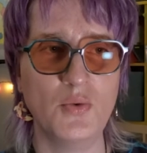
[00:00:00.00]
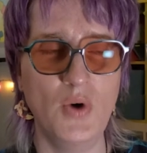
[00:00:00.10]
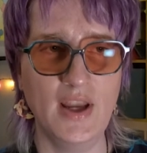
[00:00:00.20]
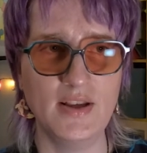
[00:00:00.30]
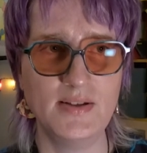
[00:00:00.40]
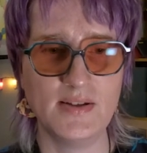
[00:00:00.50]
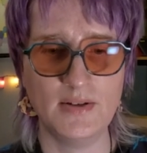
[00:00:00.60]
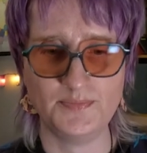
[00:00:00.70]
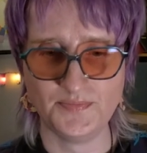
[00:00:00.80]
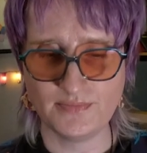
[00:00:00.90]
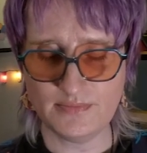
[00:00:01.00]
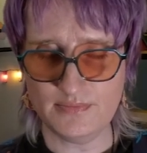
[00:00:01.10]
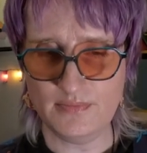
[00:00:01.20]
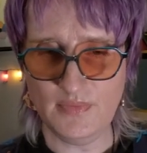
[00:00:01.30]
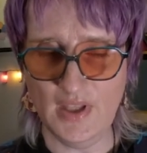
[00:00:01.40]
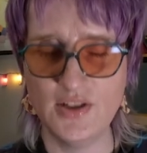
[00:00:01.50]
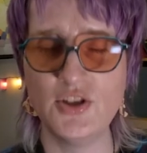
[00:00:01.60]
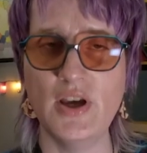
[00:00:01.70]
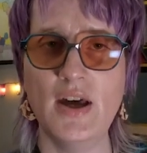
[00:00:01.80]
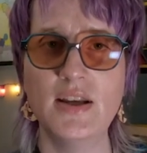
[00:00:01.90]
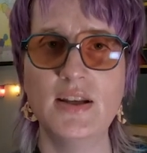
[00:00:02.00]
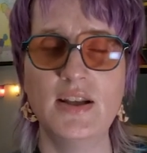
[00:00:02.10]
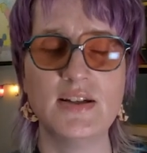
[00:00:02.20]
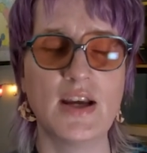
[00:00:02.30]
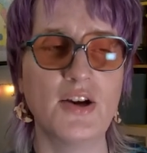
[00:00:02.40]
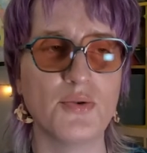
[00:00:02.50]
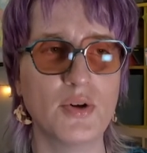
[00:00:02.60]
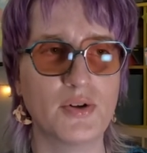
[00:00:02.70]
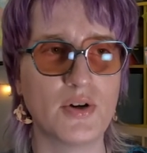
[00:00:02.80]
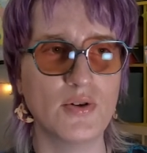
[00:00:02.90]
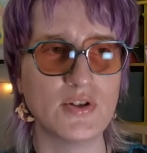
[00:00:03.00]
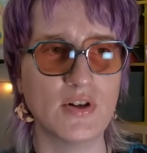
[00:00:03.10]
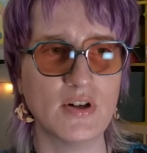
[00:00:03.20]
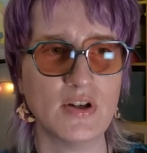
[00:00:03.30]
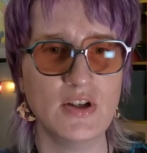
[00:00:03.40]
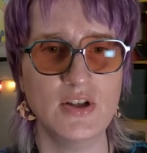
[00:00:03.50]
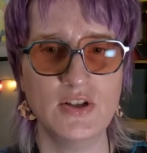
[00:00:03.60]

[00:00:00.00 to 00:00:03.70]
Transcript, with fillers: ways to hide an entire roller coaster.